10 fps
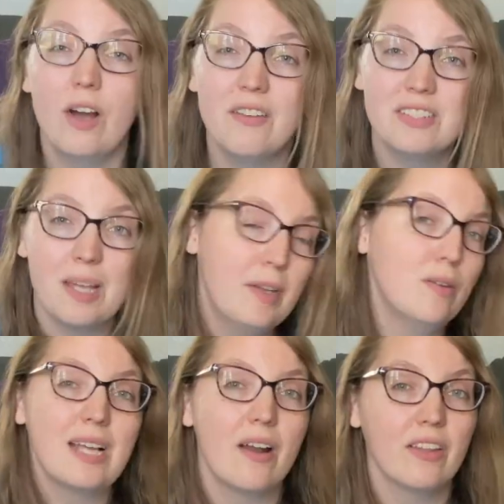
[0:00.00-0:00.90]
You'll have to let me
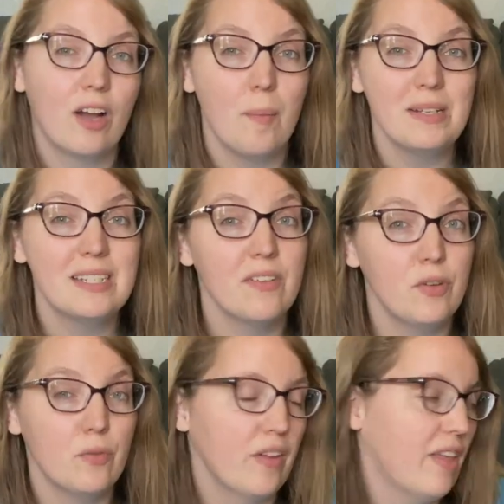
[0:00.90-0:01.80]
know down in the comments if
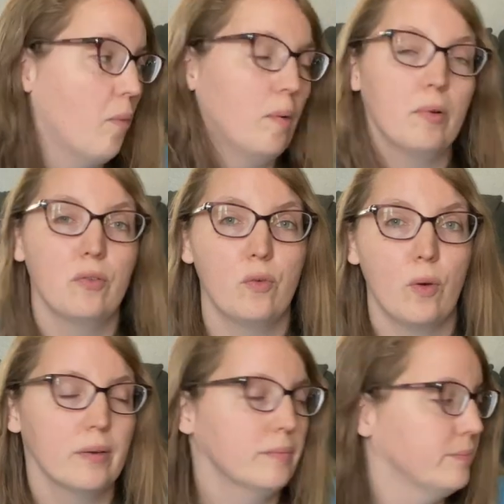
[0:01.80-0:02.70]
you've read that one before.